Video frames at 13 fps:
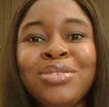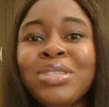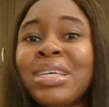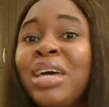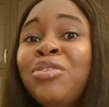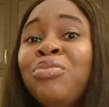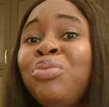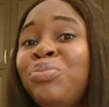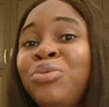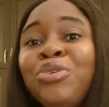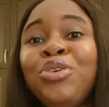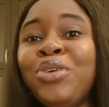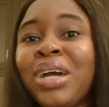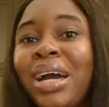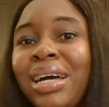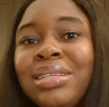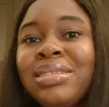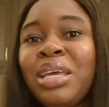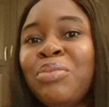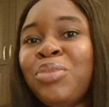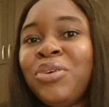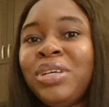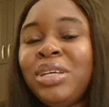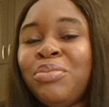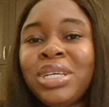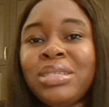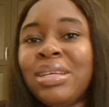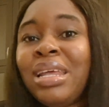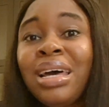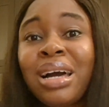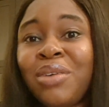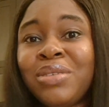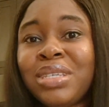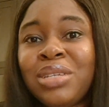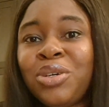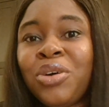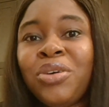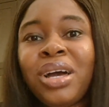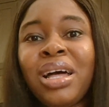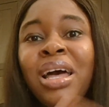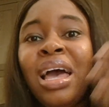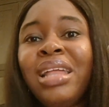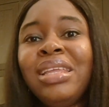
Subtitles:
Those kind of people, you can't employ them as an accountant because